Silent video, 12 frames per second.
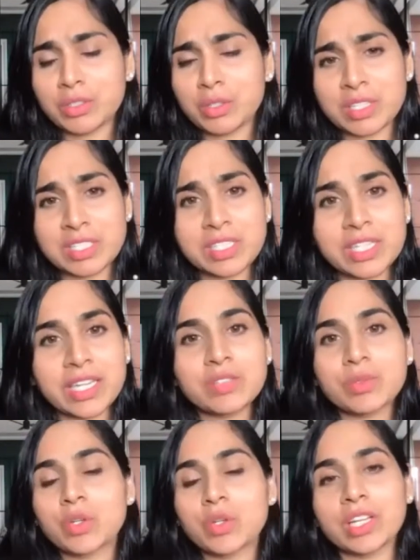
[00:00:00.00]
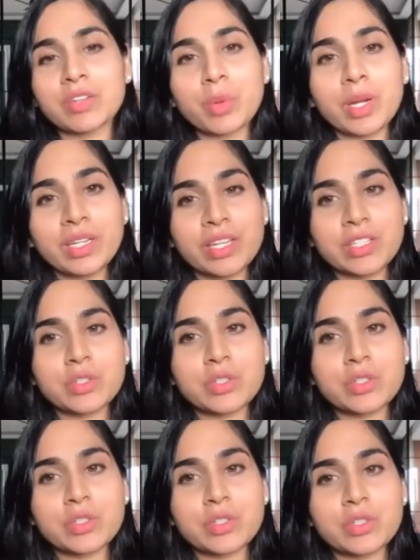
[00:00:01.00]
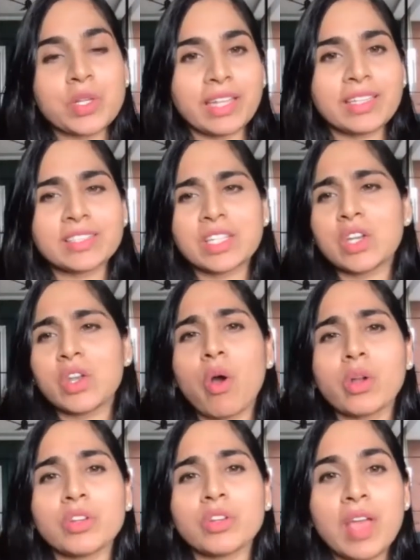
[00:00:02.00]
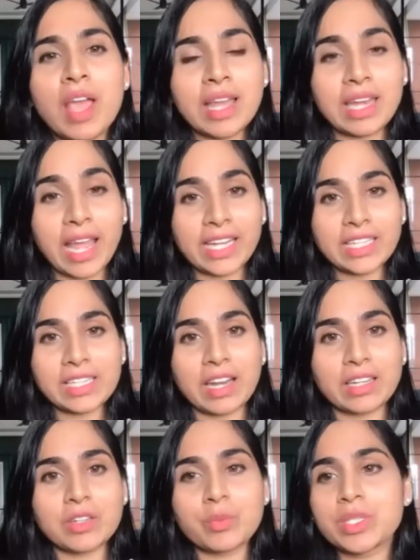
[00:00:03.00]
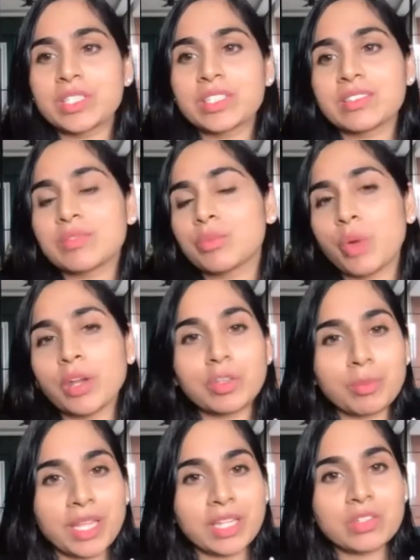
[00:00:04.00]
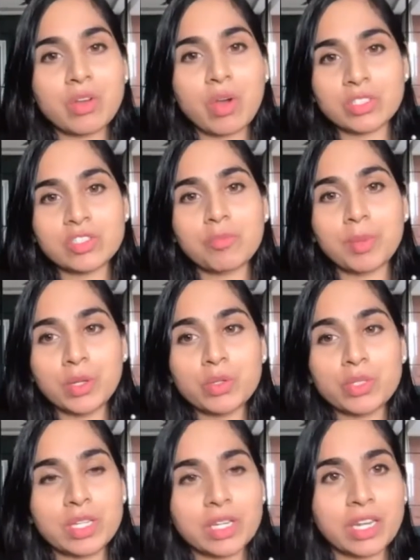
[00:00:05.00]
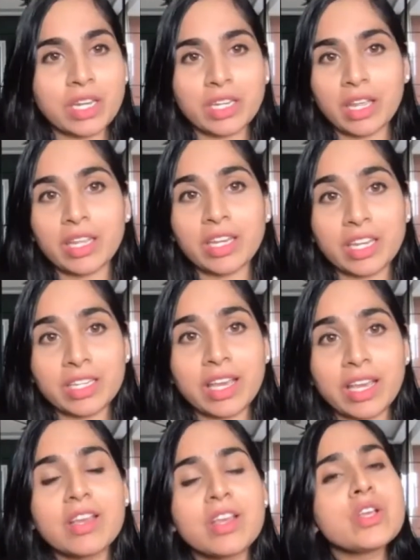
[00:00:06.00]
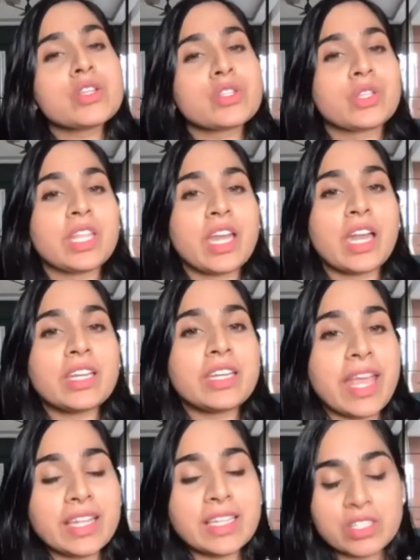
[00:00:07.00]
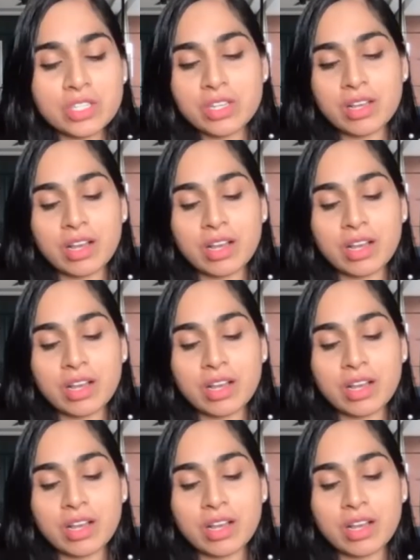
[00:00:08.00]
the streets which got converted. So because of that, there's a lot of light clutter, which is one of the main causes of pollution in India. So there are dense